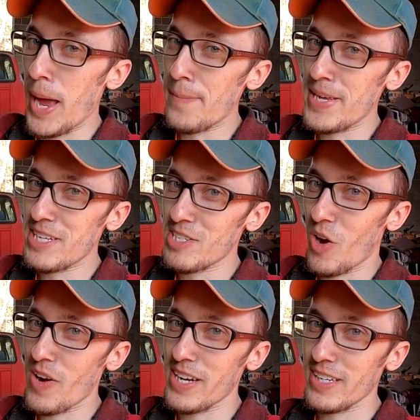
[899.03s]
might be
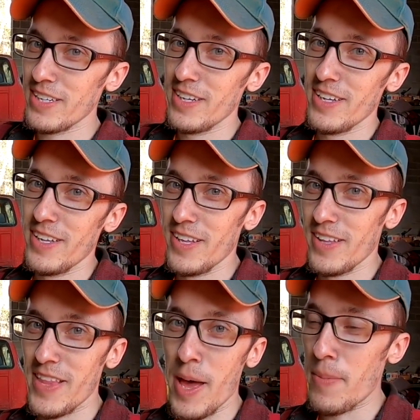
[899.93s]
starting
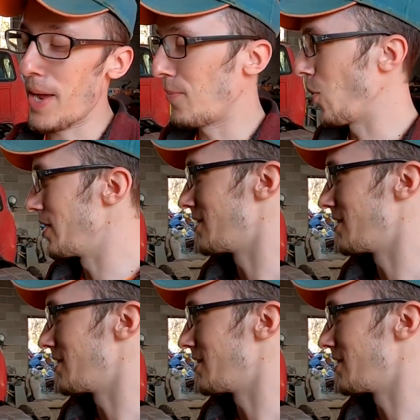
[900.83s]
that bad boy